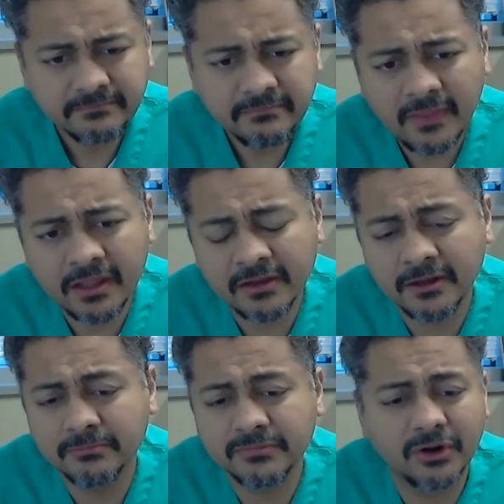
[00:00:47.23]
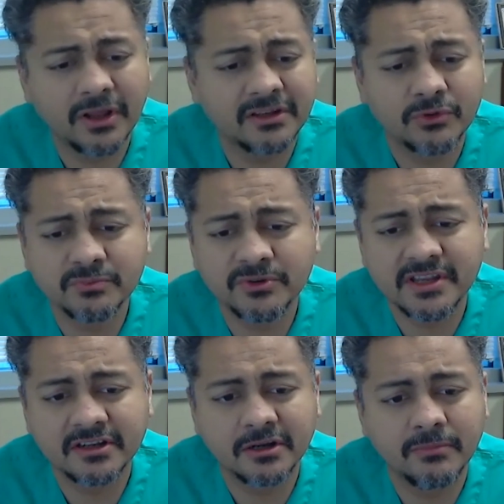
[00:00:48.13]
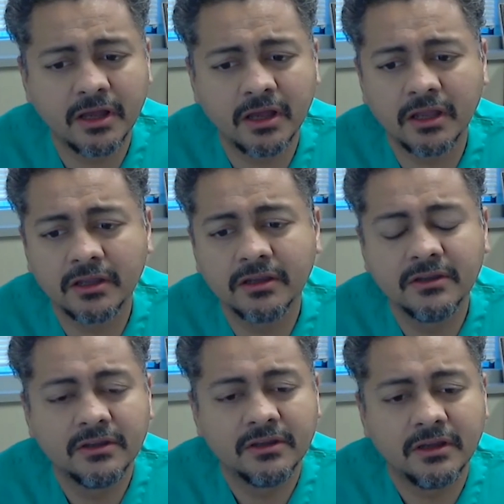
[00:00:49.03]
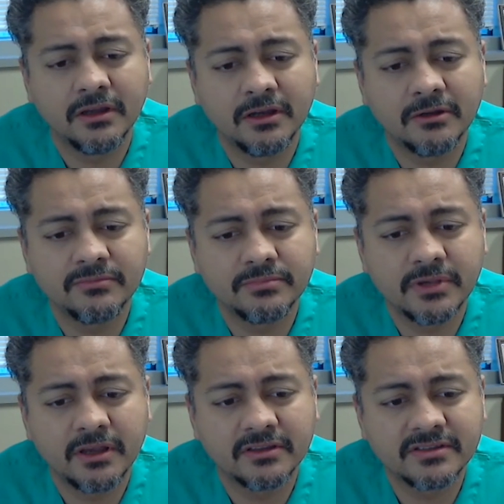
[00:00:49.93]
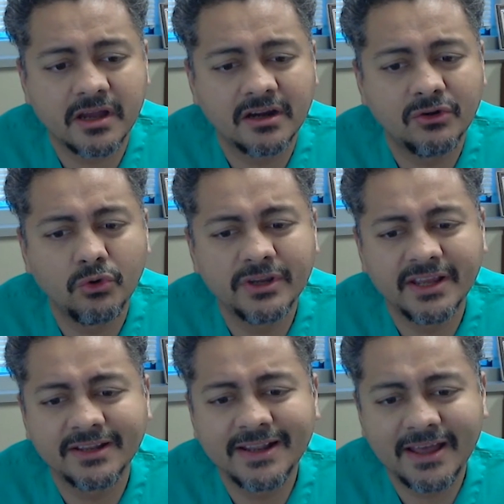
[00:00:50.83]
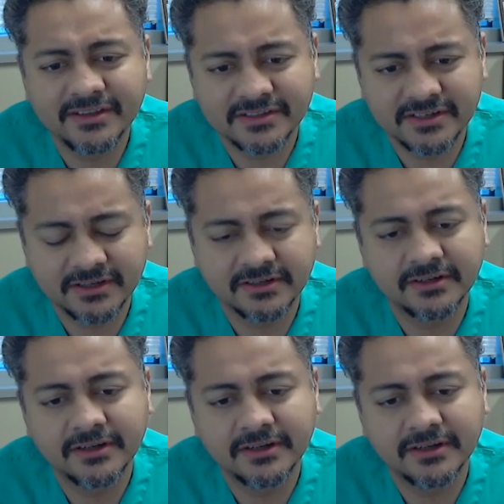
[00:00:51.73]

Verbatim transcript: um, you know, it was presented by uh, uh last year